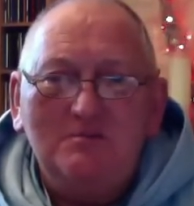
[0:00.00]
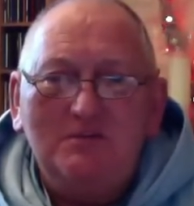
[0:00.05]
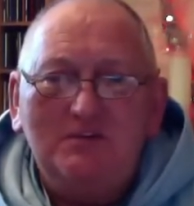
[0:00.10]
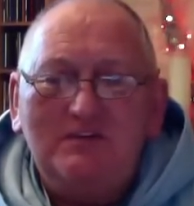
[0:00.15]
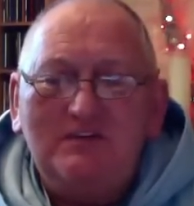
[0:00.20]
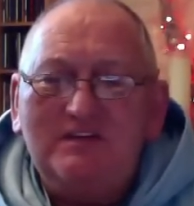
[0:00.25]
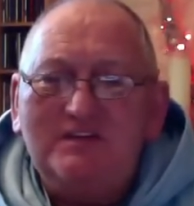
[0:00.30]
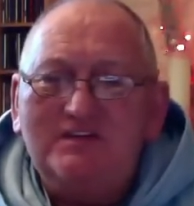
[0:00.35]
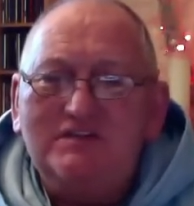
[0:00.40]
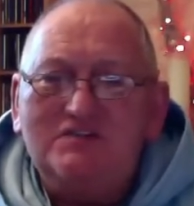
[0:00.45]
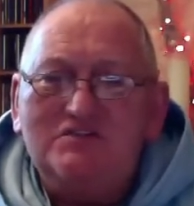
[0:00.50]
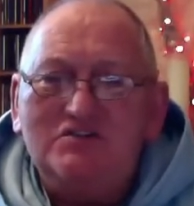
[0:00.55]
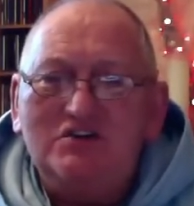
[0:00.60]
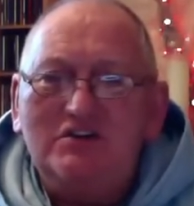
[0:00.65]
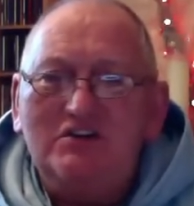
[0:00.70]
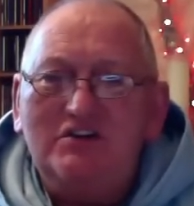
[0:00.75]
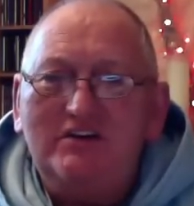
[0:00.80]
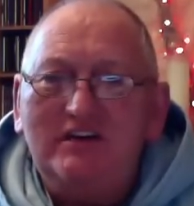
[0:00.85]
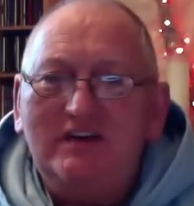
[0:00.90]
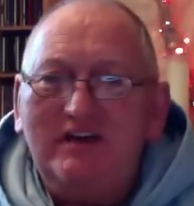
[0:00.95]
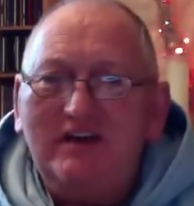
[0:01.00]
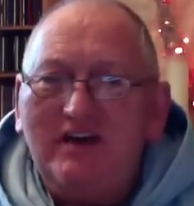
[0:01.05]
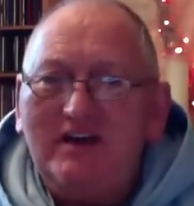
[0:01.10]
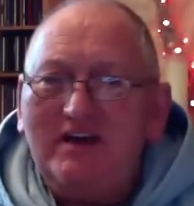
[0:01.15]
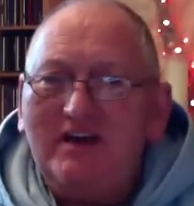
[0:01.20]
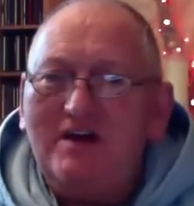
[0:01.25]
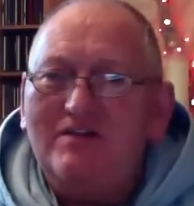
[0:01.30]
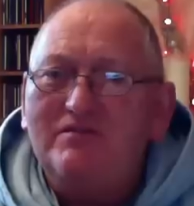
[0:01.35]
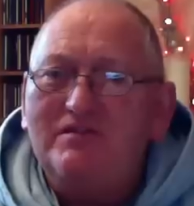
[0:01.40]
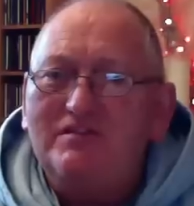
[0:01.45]
But this journey can
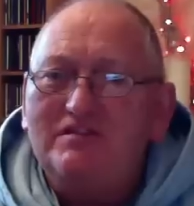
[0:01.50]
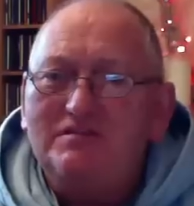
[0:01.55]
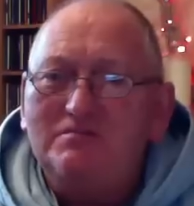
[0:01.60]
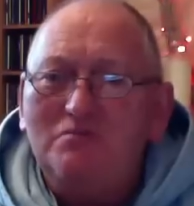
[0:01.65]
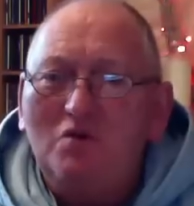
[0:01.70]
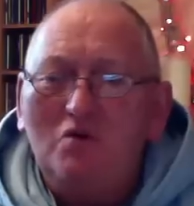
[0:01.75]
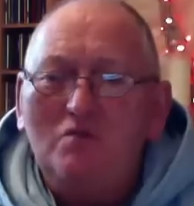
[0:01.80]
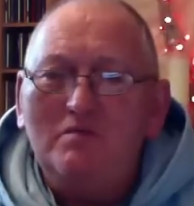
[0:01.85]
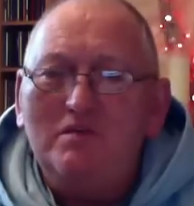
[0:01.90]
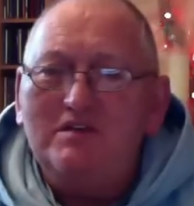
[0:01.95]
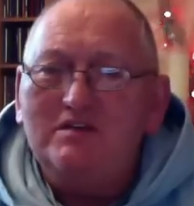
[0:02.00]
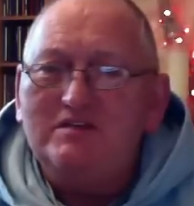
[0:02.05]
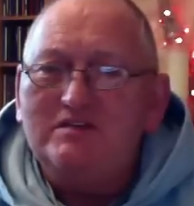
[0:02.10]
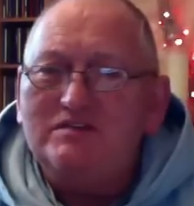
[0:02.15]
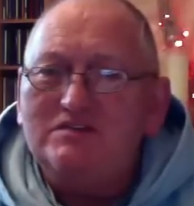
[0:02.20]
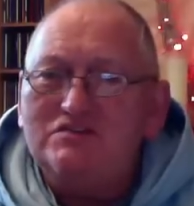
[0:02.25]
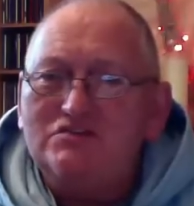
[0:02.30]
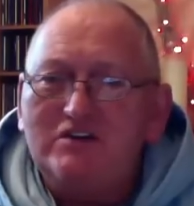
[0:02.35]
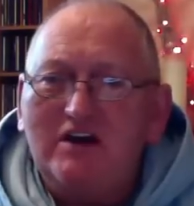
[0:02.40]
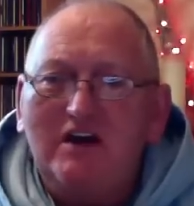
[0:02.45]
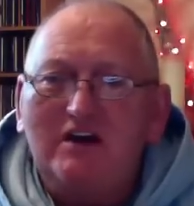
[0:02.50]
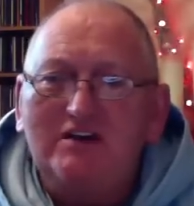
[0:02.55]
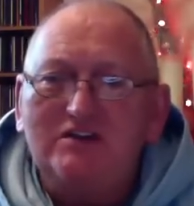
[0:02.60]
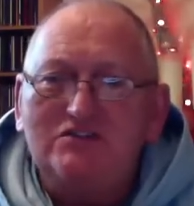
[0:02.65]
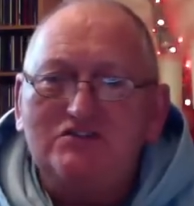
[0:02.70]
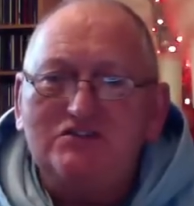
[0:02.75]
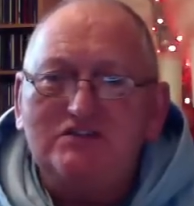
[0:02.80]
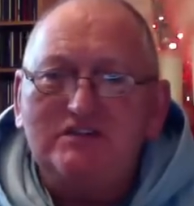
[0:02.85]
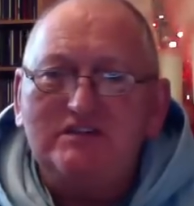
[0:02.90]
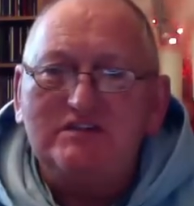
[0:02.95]
have its moments and
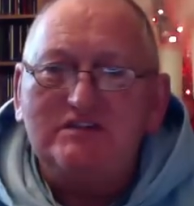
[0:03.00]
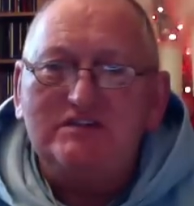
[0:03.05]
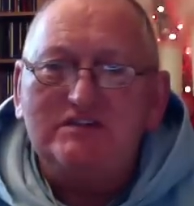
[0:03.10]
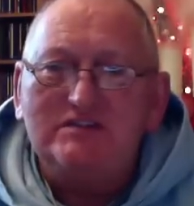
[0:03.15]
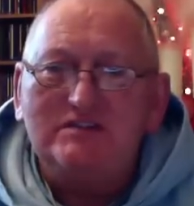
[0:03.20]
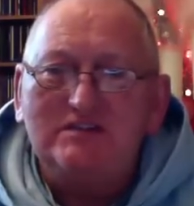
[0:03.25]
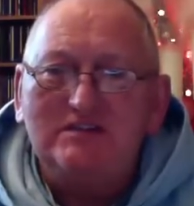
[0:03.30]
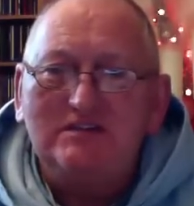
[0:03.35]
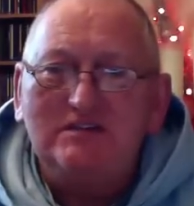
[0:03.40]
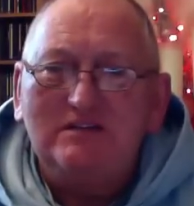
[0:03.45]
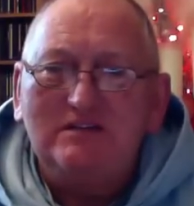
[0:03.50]
challenges.